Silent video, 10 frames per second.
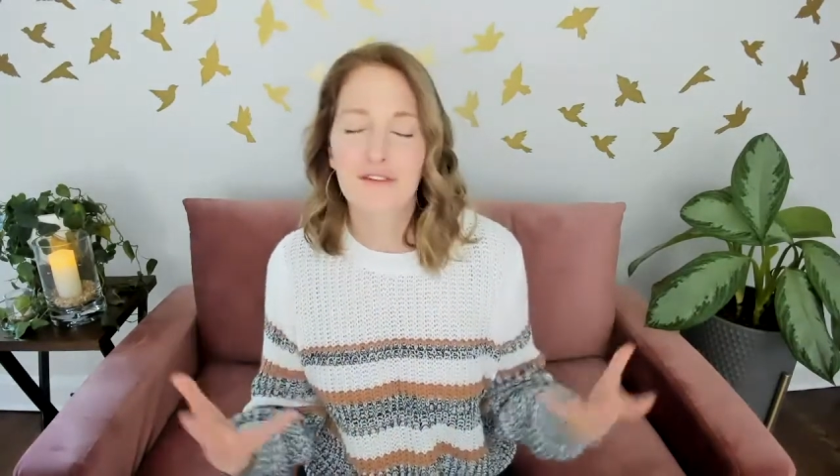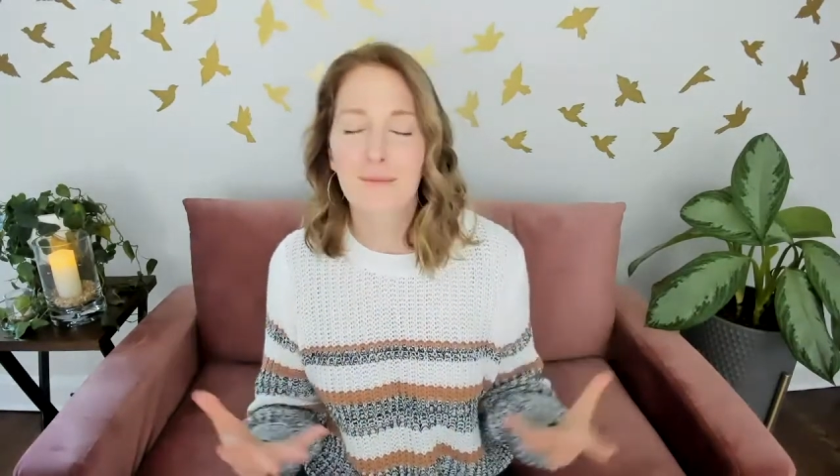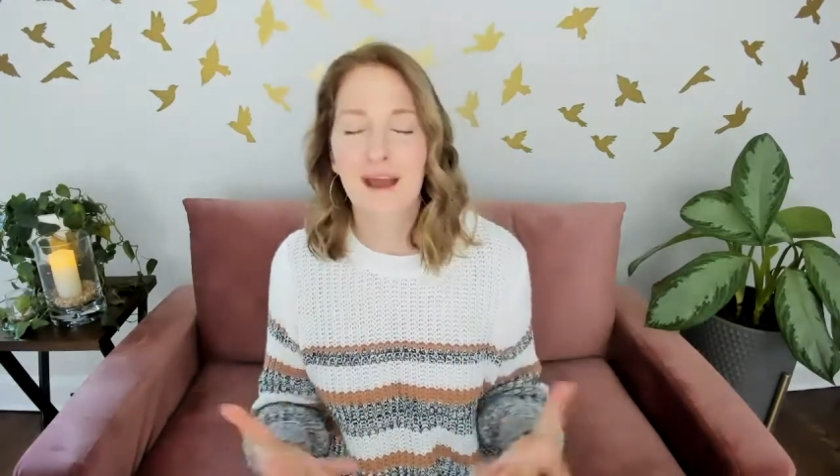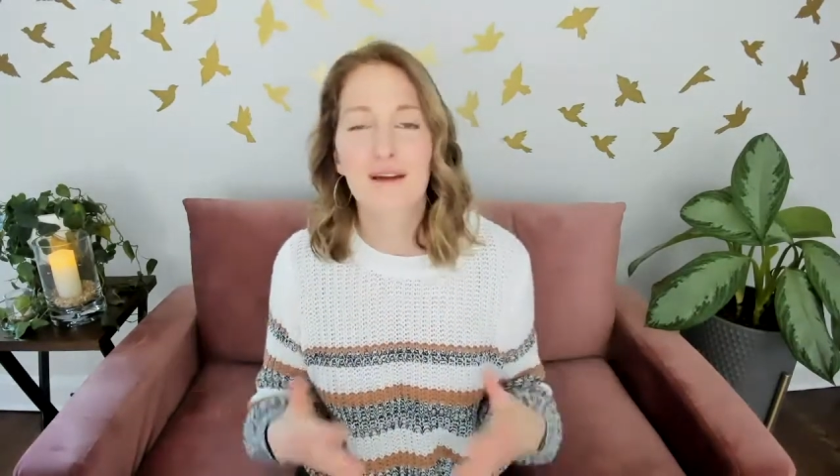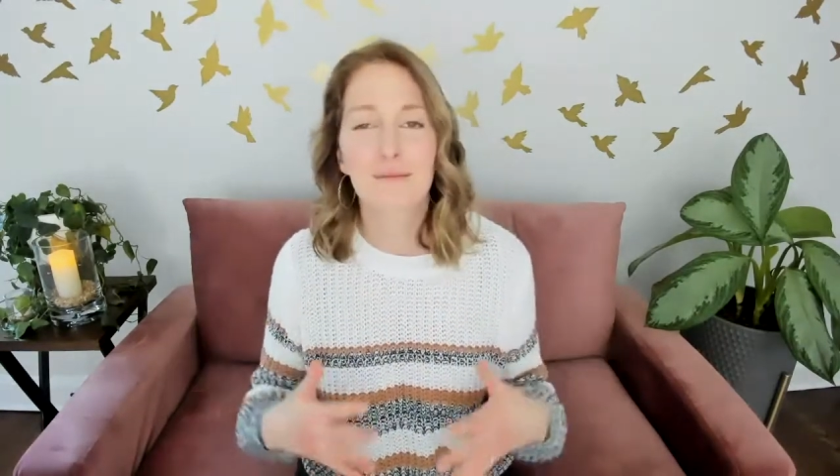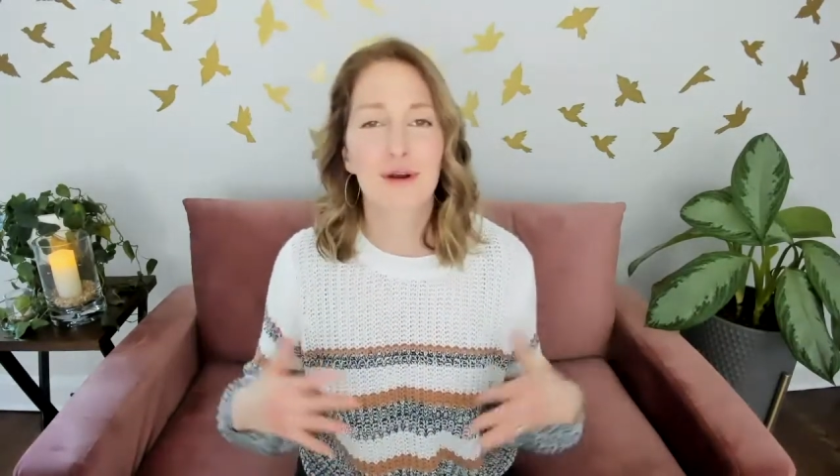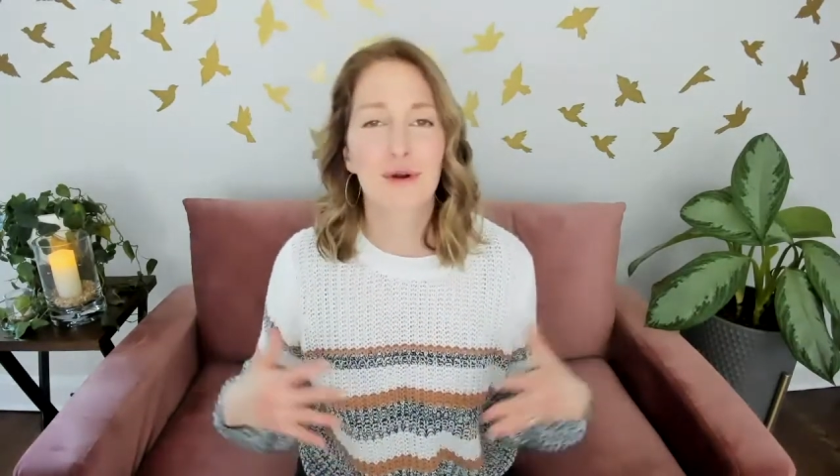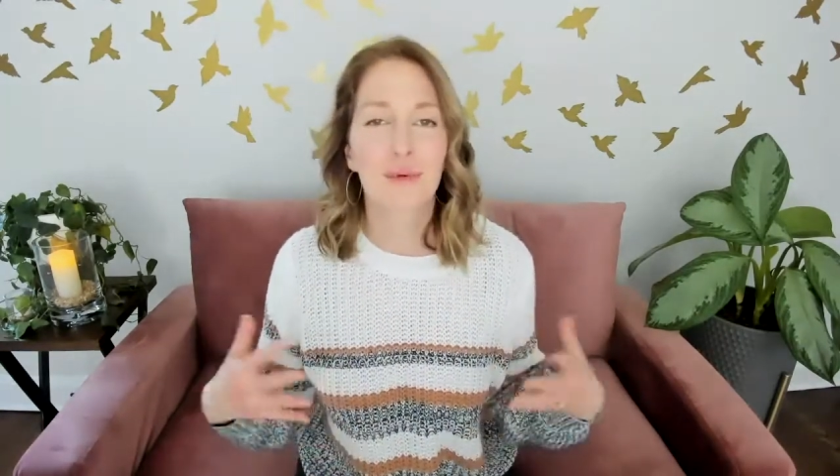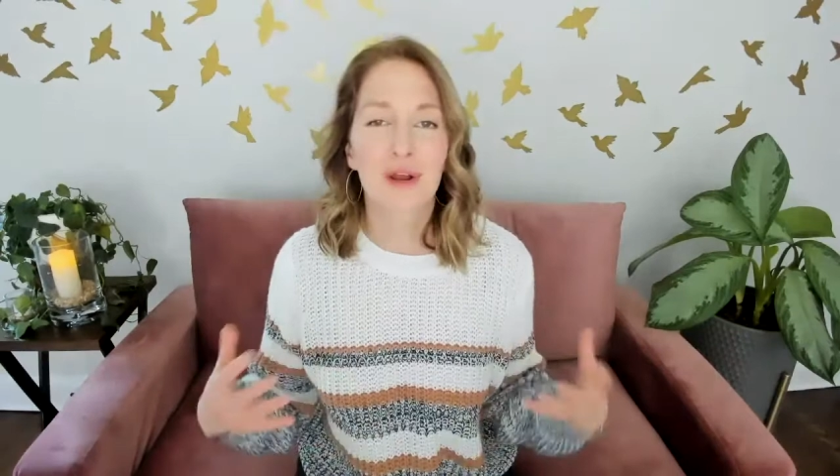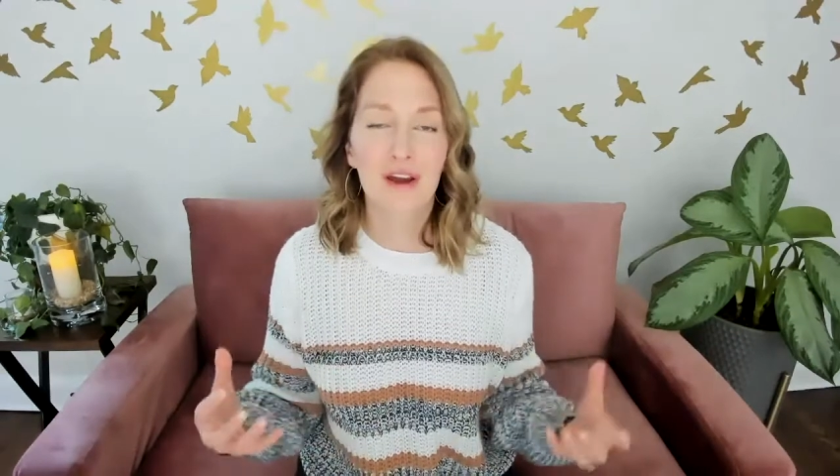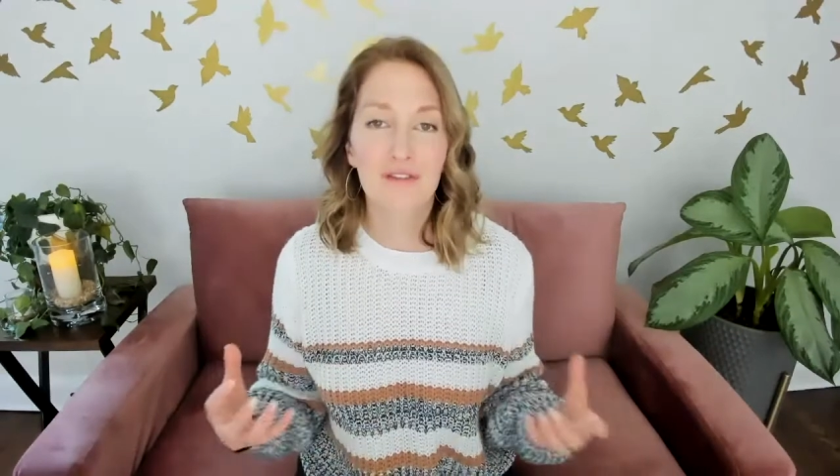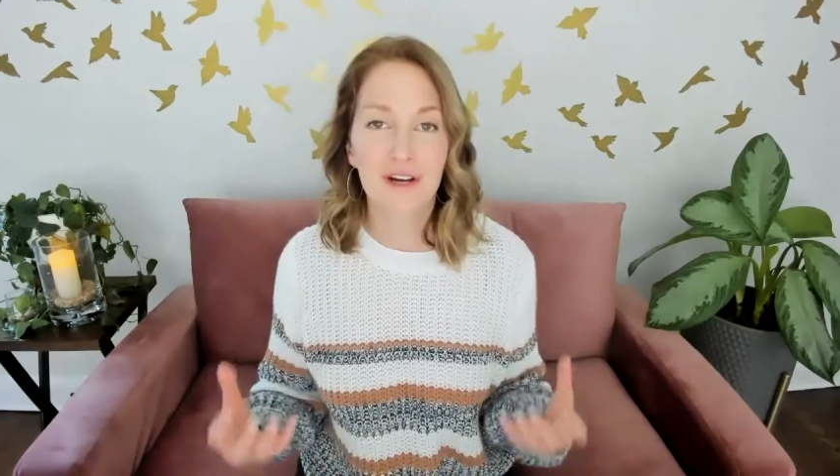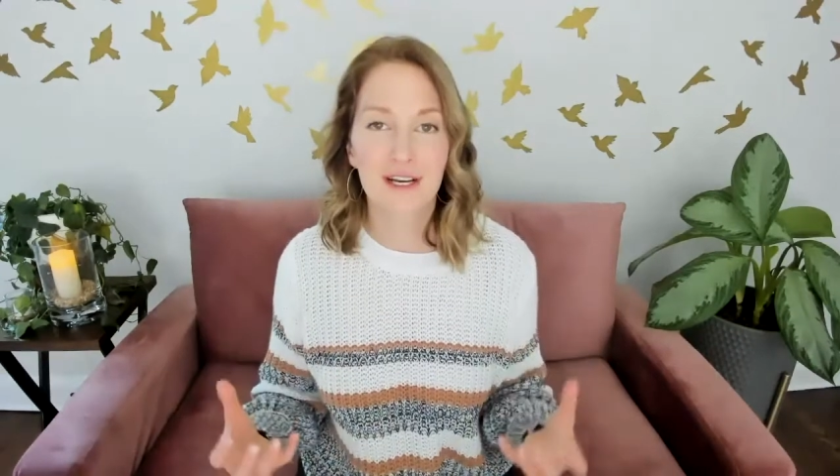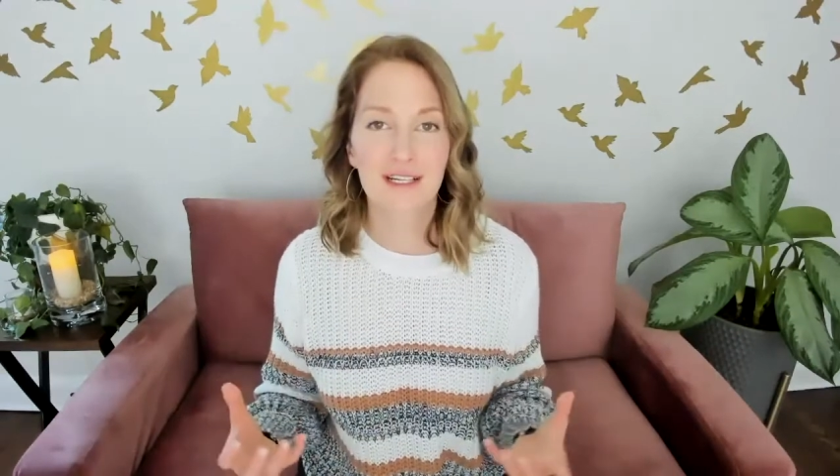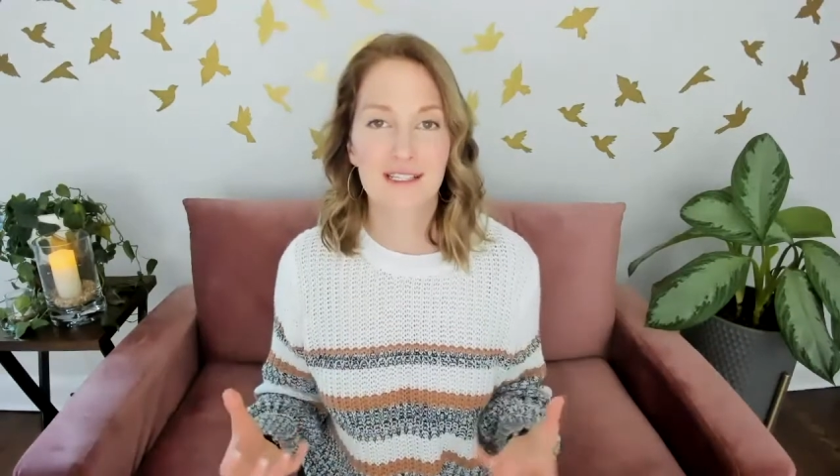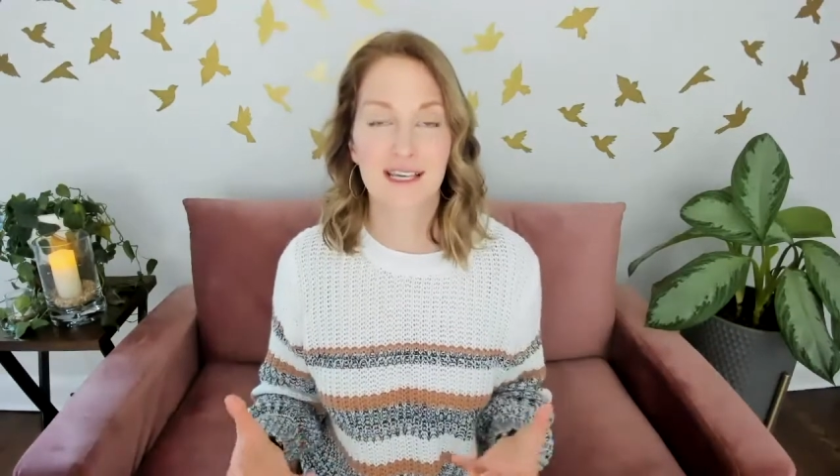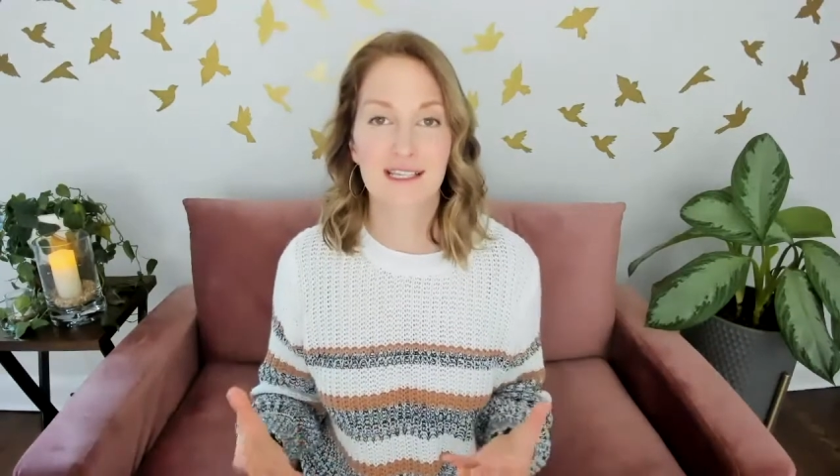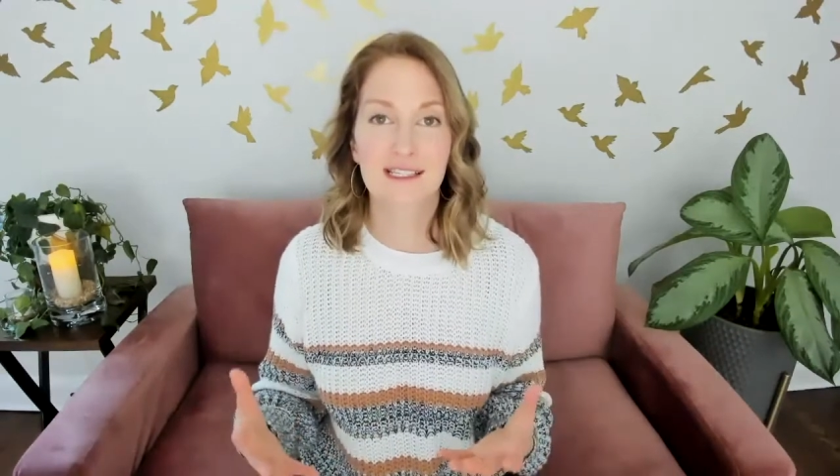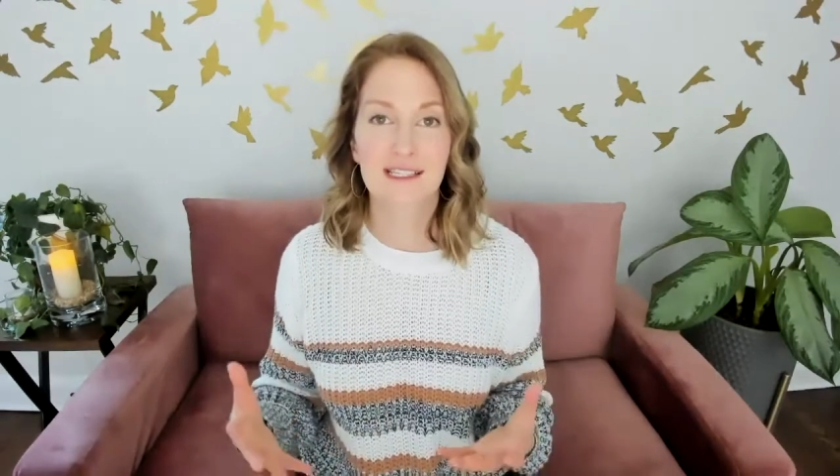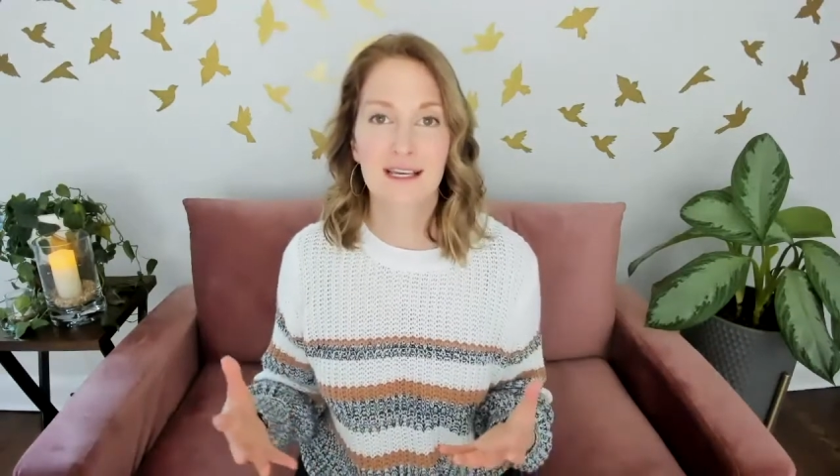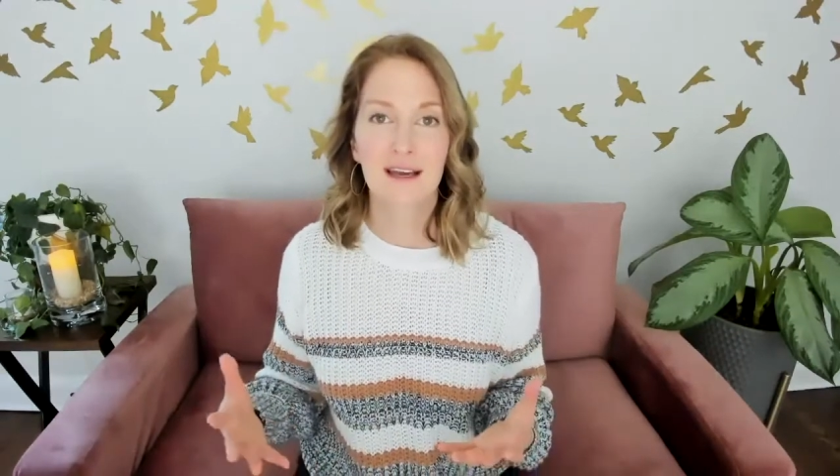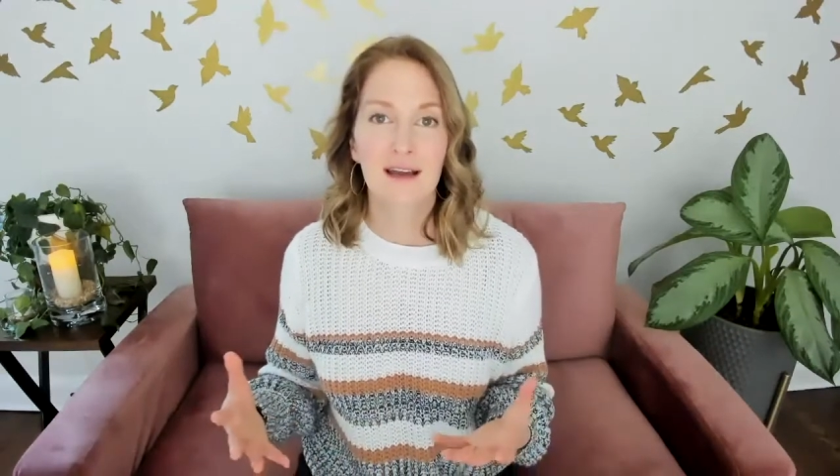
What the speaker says: abandonment or whatever it is that's